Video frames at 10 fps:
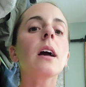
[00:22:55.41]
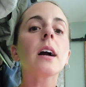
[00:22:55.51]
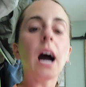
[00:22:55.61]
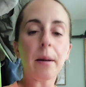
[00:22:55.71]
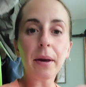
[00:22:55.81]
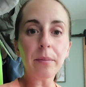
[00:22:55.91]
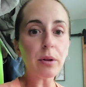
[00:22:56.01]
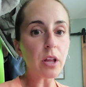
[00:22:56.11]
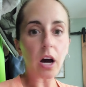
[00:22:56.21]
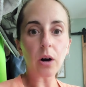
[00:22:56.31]
Comment
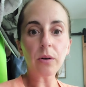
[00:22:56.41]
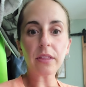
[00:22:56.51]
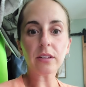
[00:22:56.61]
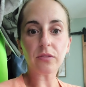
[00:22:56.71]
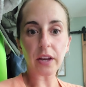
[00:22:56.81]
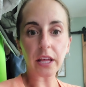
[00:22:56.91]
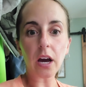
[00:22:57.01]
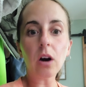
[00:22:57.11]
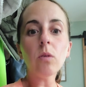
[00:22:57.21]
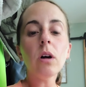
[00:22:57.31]
below this
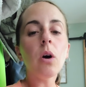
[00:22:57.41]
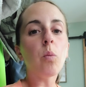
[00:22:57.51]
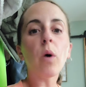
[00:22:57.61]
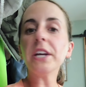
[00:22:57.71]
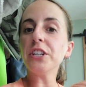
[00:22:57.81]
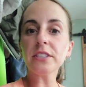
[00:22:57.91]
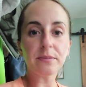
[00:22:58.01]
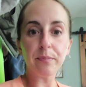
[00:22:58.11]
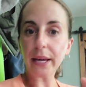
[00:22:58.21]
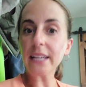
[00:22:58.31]
video what your
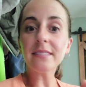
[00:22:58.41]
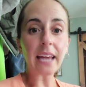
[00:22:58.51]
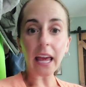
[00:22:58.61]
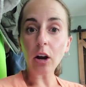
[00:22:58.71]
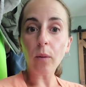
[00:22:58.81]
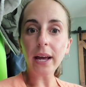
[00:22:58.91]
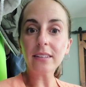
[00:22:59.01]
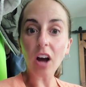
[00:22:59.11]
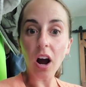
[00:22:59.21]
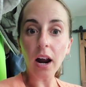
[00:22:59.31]
biggest
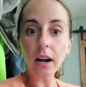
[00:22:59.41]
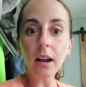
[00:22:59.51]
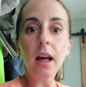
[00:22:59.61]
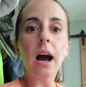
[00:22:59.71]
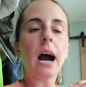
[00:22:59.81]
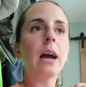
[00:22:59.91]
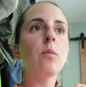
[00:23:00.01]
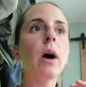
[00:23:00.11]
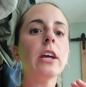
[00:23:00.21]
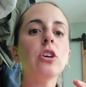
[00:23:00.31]
takeaways are. I
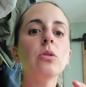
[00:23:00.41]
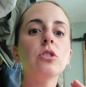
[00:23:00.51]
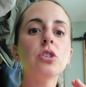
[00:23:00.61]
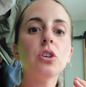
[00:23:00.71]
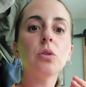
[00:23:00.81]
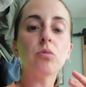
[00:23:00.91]
want you to